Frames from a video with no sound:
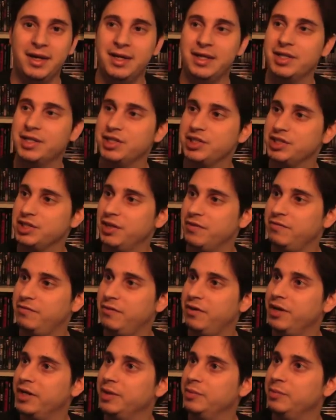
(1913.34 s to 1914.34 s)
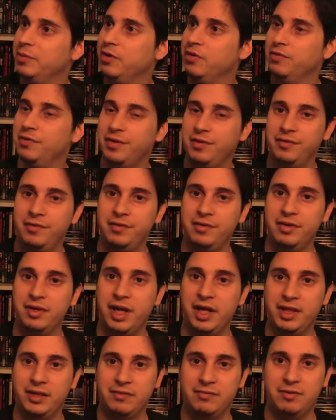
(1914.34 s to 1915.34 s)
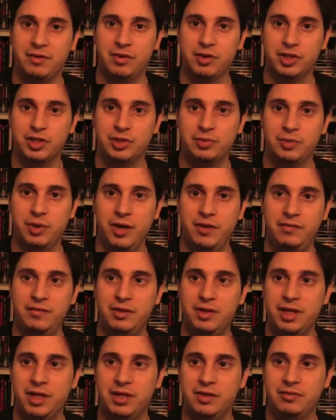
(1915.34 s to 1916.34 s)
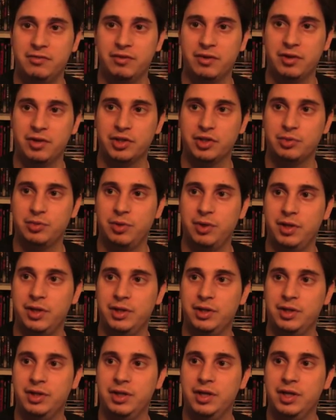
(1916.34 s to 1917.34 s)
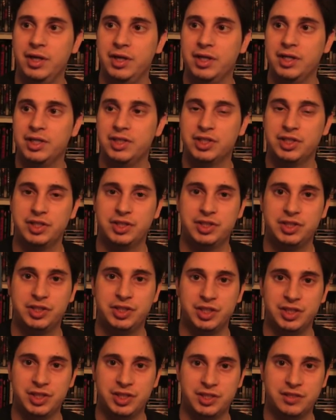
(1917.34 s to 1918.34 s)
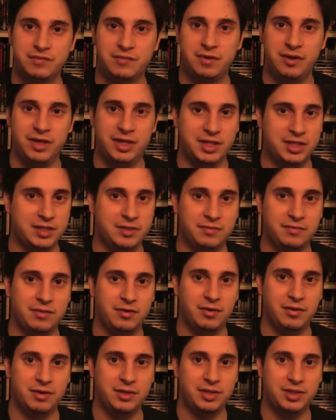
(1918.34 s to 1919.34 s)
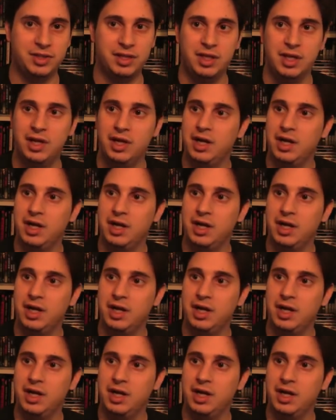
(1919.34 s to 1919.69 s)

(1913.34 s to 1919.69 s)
This is a funny movie. If you like the first one, this is just as funny as the first.